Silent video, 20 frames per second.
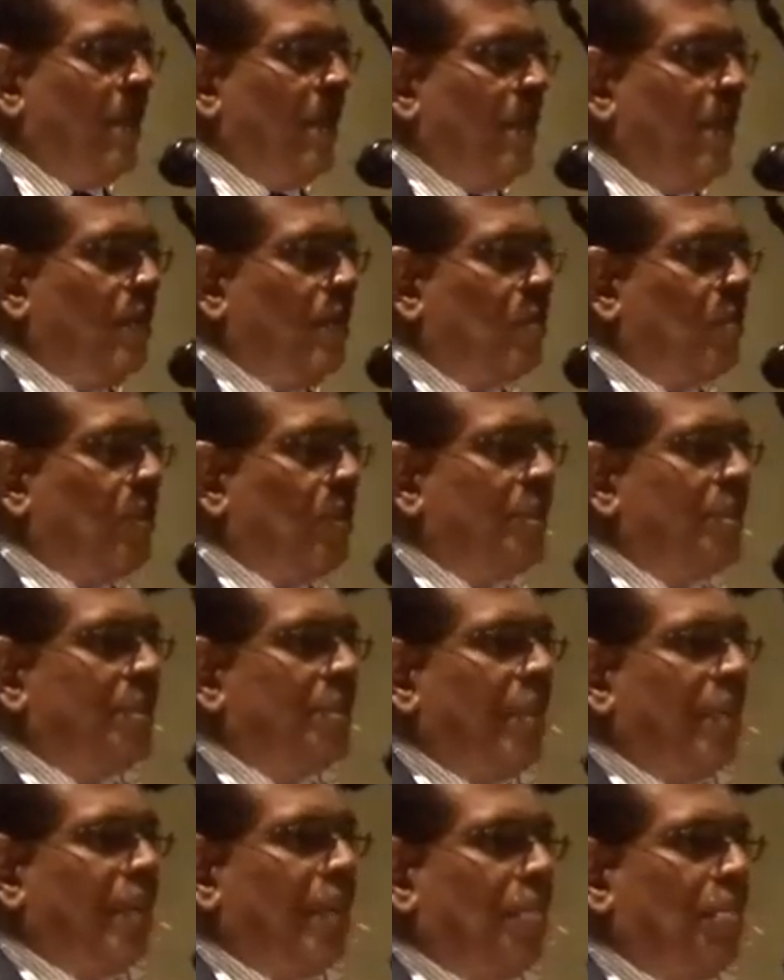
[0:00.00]
it was
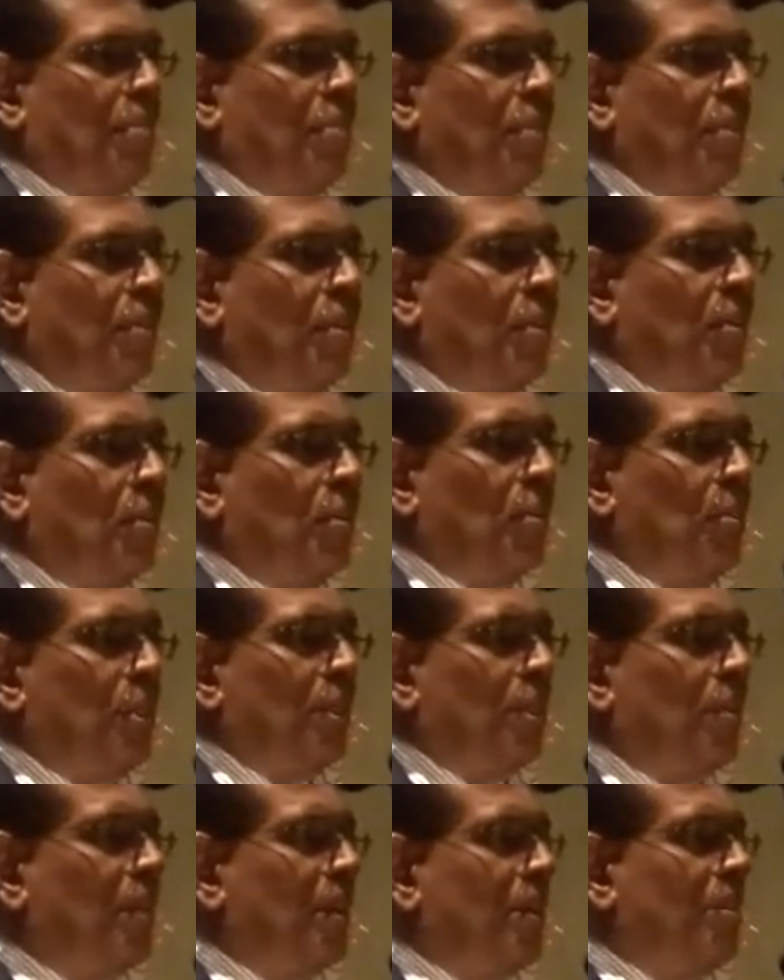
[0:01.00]
set up
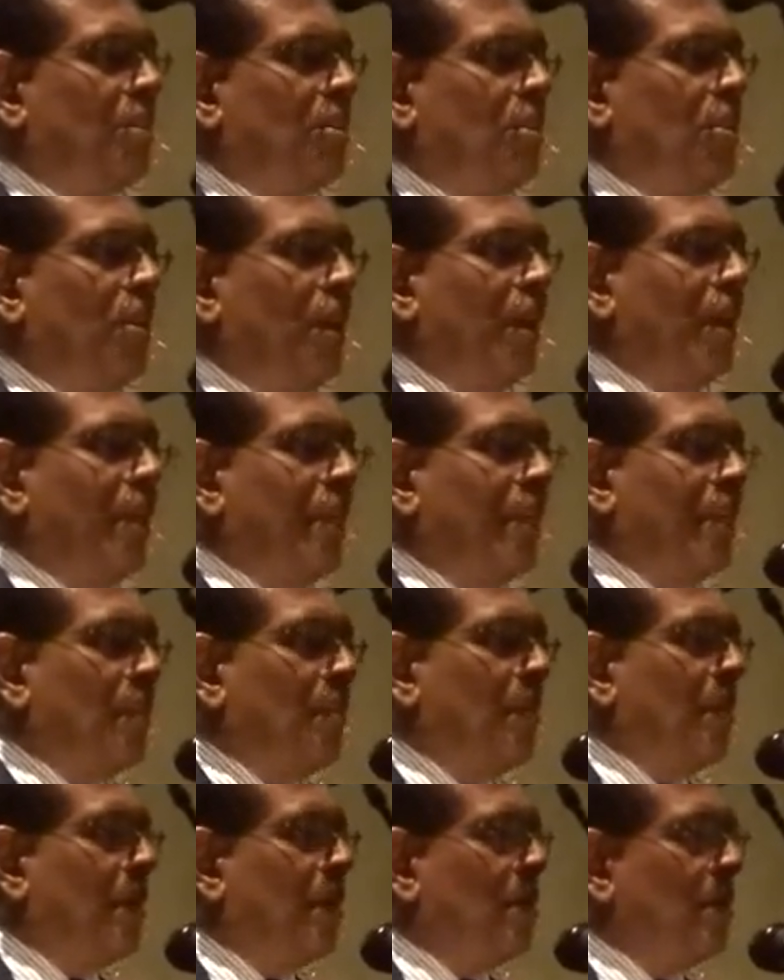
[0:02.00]
with UNESCO aid,
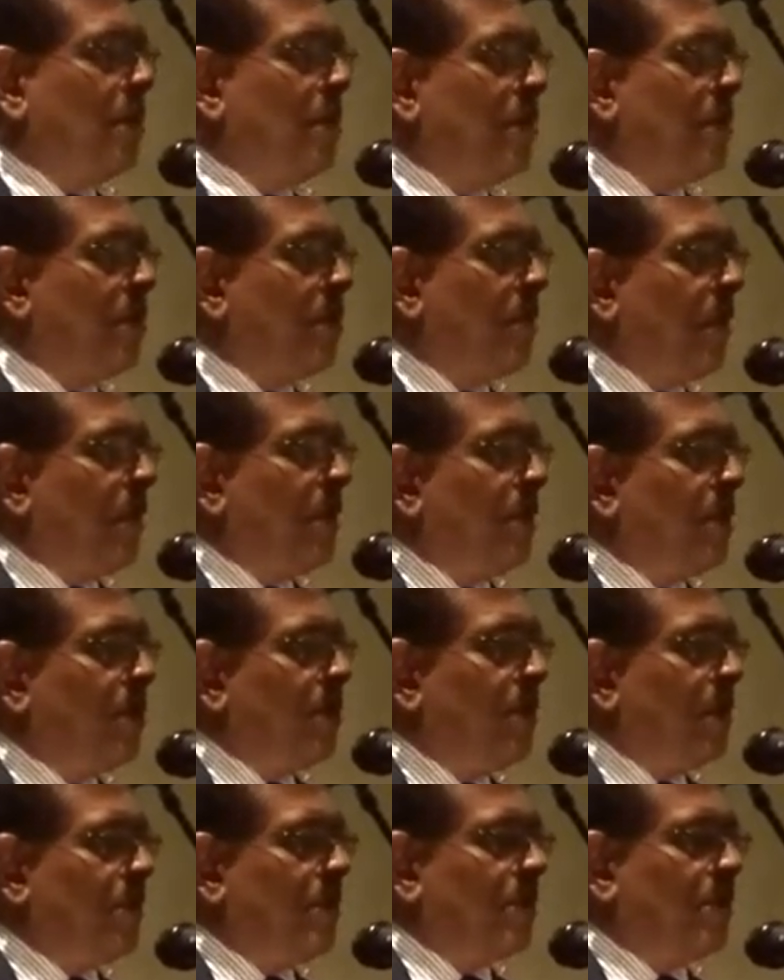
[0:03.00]
and there were
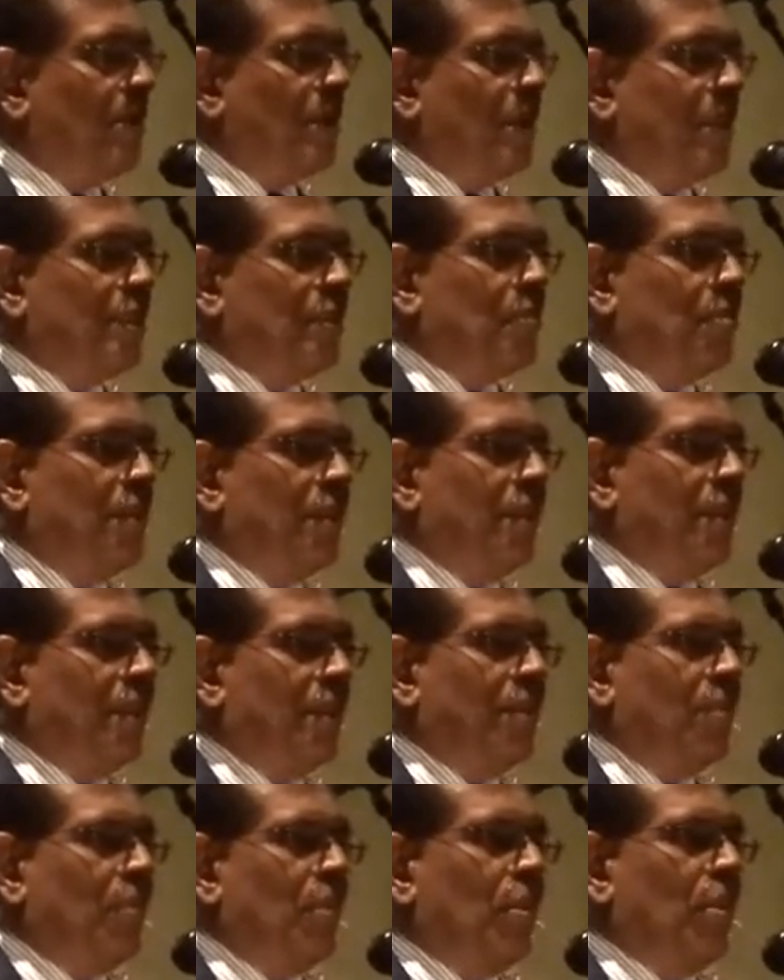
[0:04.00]
UNESCO
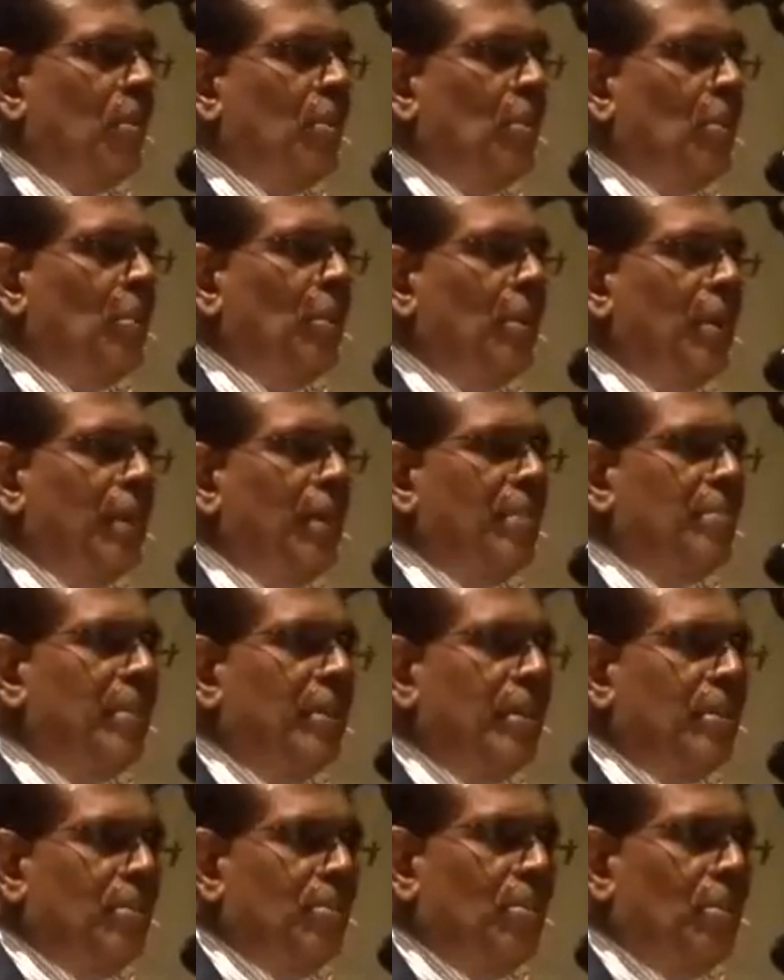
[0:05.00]
experts who were
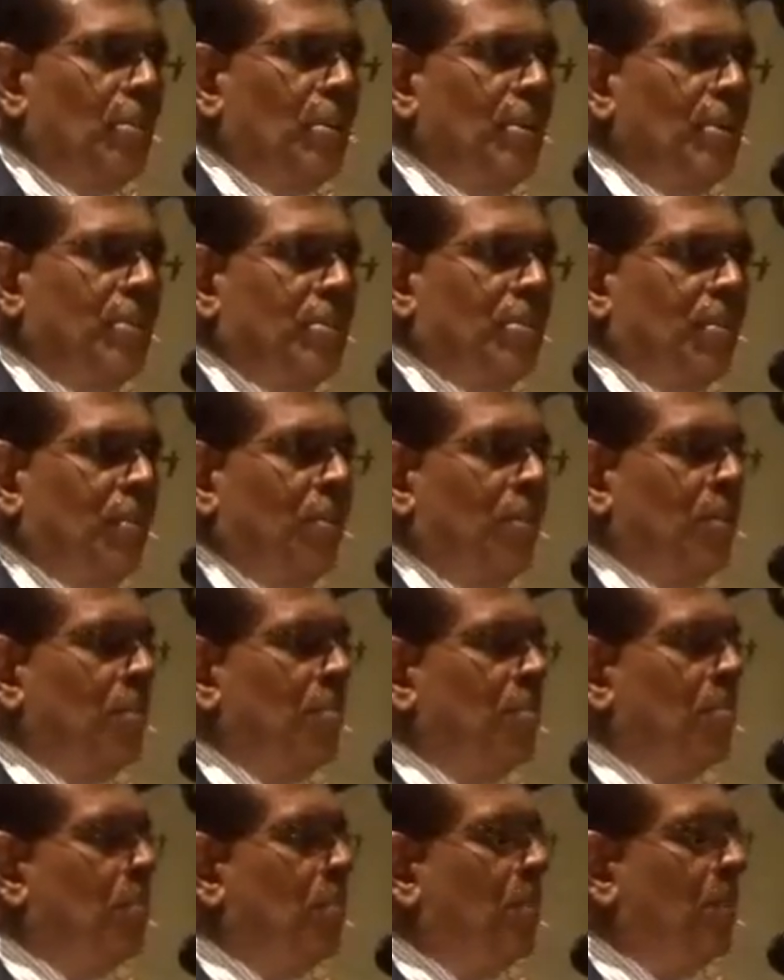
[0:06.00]
able to also
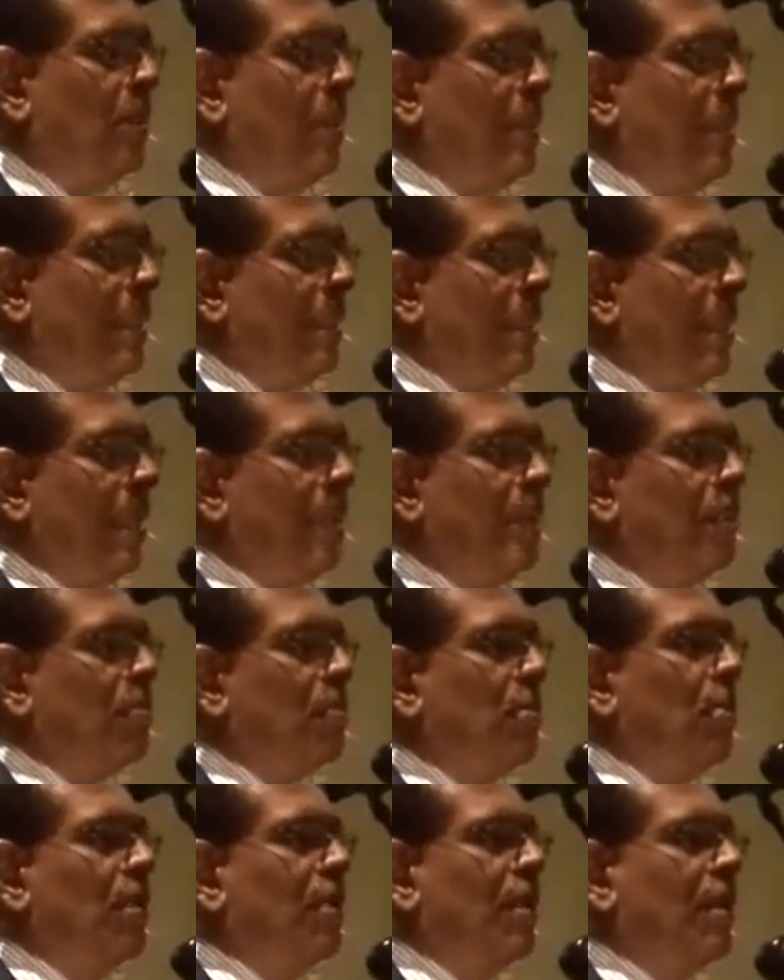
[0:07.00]
put in their
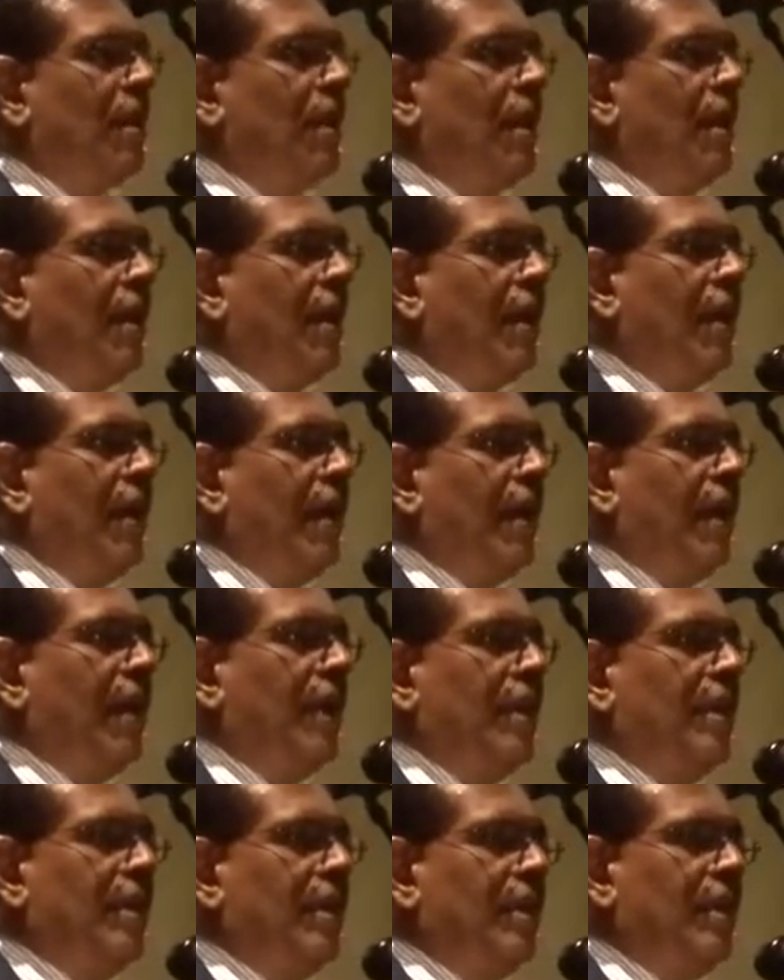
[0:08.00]
input
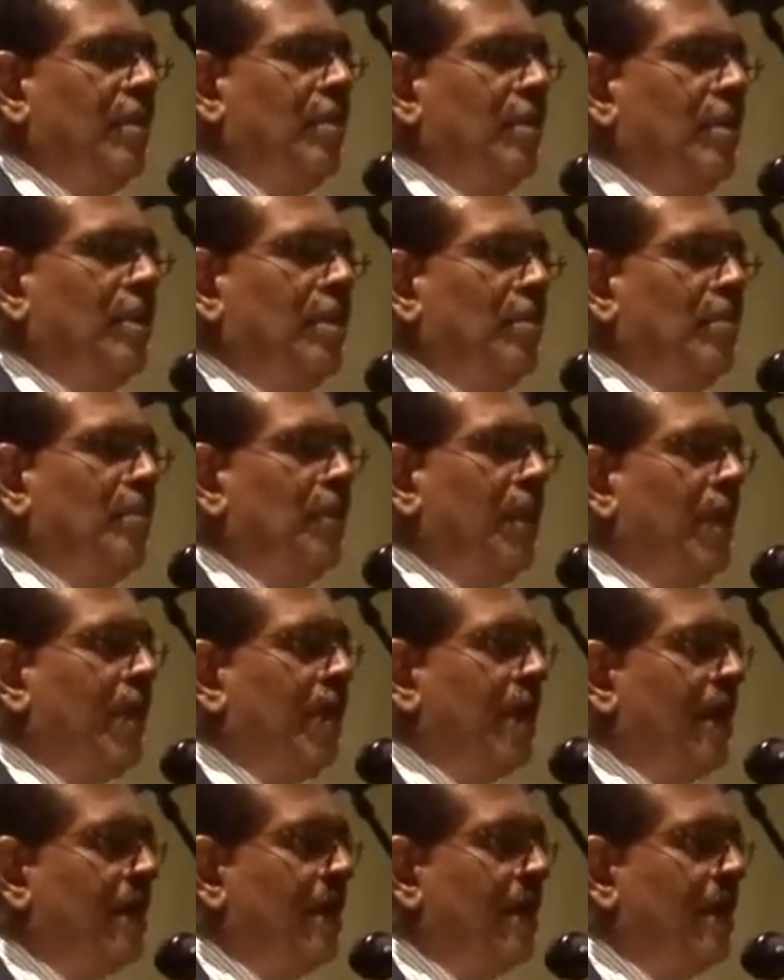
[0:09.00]
and make